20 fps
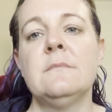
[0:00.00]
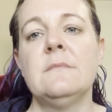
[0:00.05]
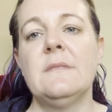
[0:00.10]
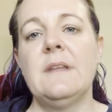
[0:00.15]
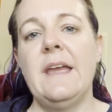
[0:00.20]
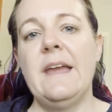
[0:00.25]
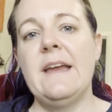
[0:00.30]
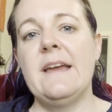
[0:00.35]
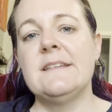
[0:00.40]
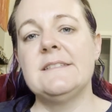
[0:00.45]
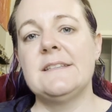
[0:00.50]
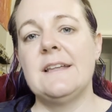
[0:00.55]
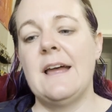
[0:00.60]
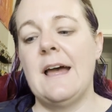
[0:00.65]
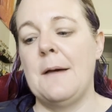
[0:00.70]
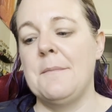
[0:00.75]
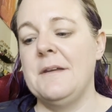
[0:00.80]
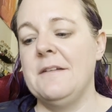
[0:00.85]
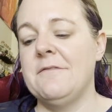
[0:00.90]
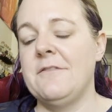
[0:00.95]
Hey guys,
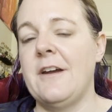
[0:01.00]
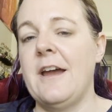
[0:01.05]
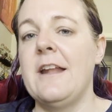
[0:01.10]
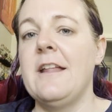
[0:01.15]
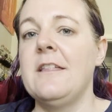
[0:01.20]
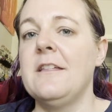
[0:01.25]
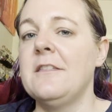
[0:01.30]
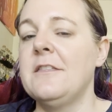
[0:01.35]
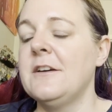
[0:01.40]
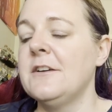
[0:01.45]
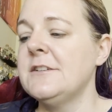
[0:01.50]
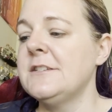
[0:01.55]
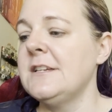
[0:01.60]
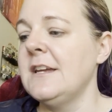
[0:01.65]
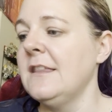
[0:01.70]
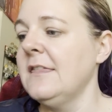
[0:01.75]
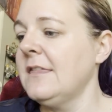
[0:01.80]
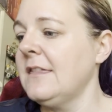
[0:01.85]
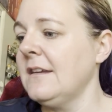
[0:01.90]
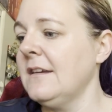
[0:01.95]
happy Friday the
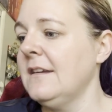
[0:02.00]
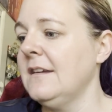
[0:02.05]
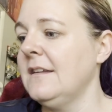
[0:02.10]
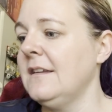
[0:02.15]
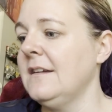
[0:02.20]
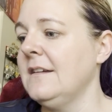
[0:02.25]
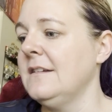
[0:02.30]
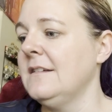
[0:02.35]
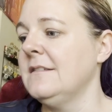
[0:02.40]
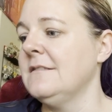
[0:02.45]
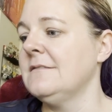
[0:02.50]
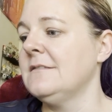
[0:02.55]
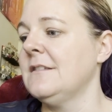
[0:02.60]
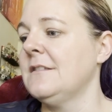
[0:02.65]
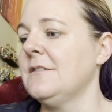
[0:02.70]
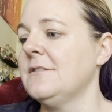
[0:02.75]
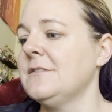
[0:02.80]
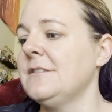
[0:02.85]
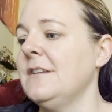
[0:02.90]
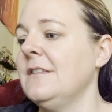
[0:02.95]
13th. It is the
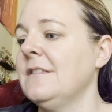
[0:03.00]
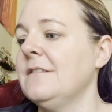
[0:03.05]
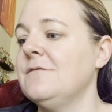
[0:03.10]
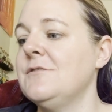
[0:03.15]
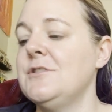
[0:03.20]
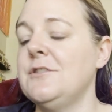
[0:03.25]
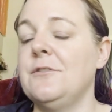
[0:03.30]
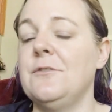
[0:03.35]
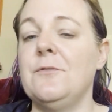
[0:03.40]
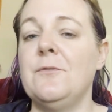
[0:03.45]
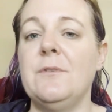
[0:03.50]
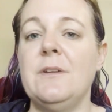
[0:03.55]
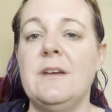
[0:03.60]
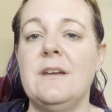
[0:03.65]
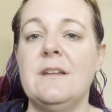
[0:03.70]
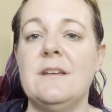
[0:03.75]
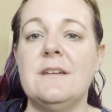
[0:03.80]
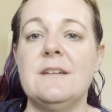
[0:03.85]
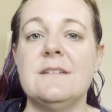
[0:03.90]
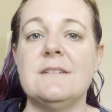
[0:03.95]
13th of June.
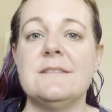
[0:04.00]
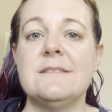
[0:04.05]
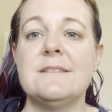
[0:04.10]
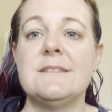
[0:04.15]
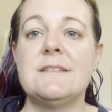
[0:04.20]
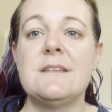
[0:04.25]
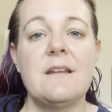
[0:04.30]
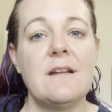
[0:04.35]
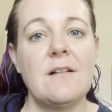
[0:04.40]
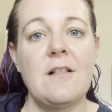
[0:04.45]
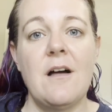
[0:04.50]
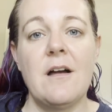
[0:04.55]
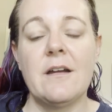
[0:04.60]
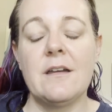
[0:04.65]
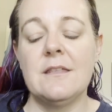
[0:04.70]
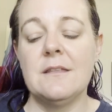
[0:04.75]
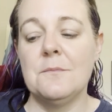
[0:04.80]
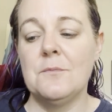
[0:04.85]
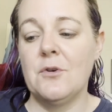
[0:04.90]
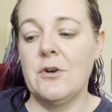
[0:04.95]
It is 10 o'clock
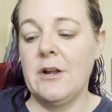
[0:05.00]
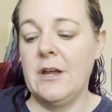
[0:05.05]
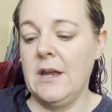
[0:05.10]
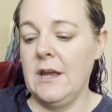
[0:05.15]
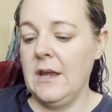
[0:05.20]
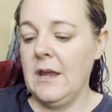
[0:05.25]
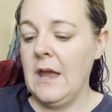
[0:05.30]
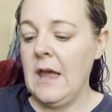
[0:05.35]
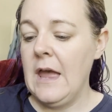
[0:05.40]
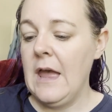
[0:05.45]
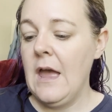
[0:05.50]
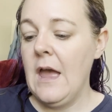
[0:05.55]
in the morning.